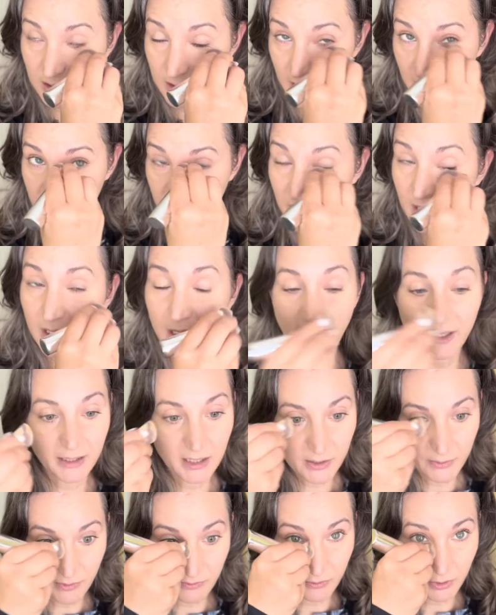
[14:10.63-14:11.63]
I really like
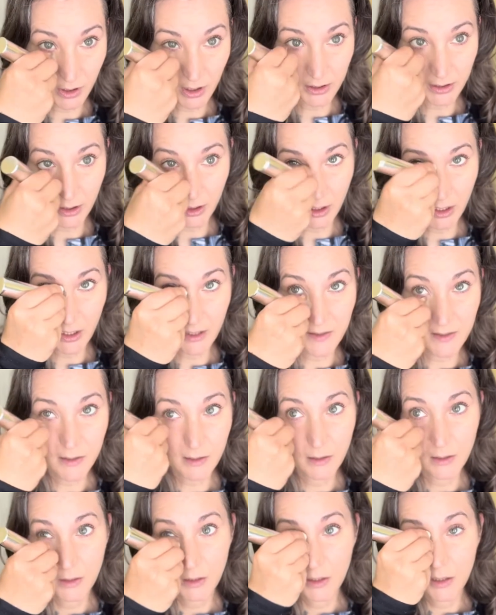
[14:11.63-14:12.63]
this one for under eyes.
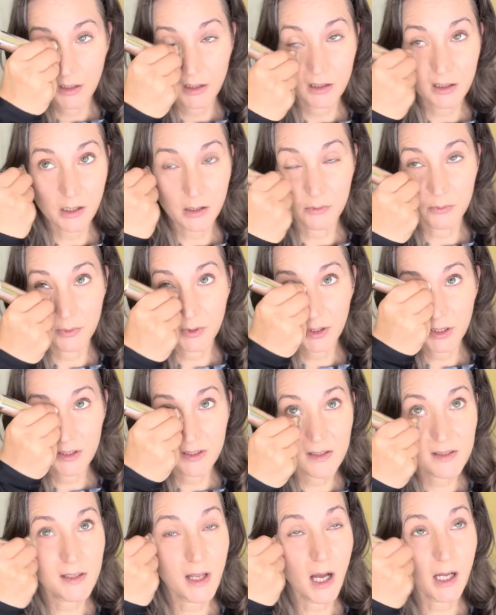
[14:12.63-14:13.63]
It really
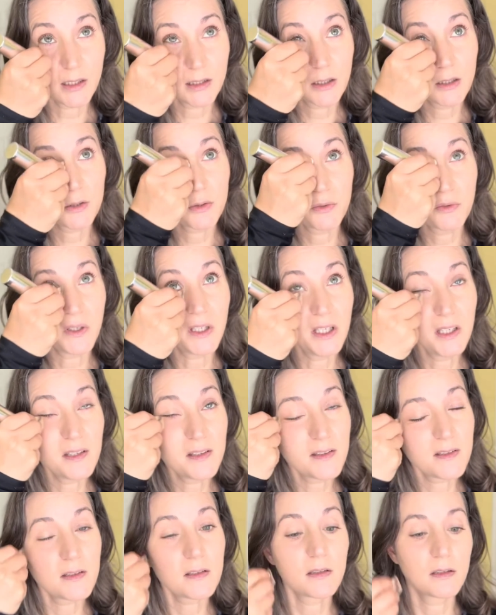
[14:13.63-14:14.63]
does not
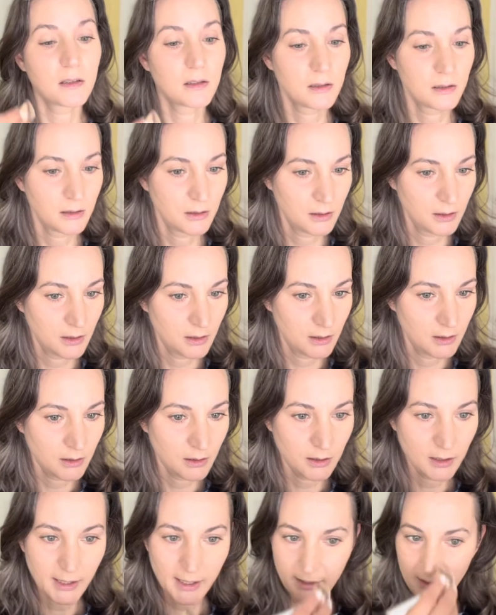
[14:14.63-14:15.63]
crease
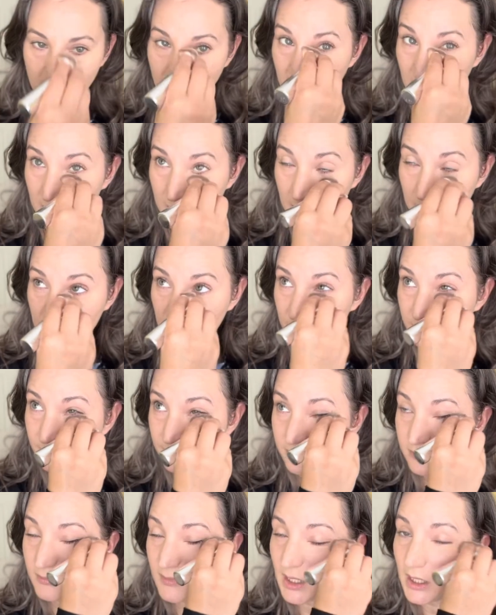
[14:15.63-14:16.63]
like the
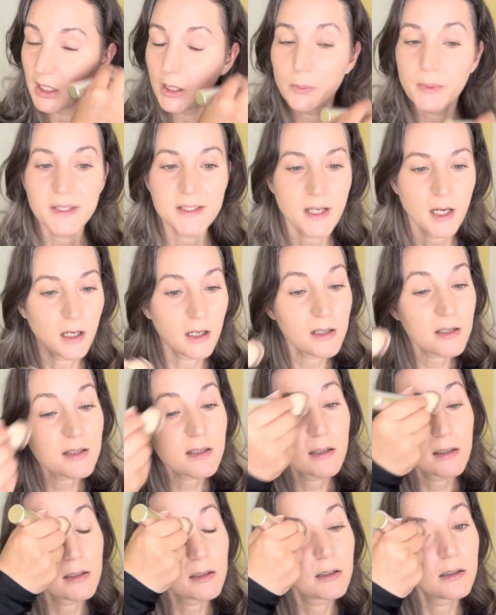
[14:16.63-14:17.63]
liquid does,
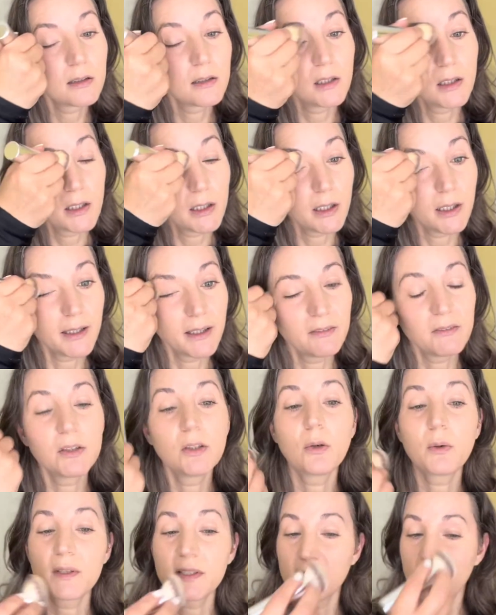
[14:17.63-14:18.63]
and even
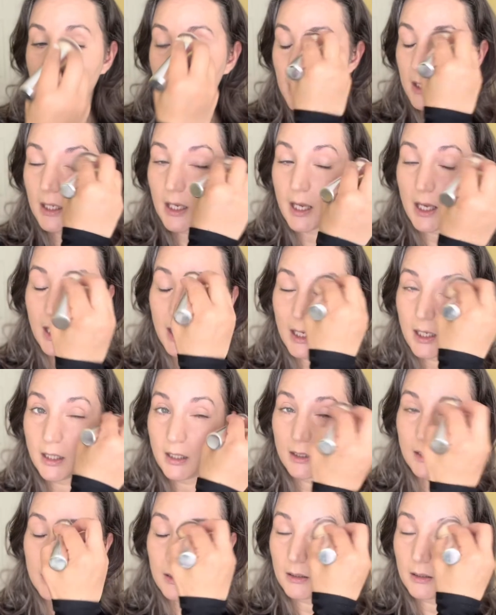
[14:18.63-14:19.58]
though it's not a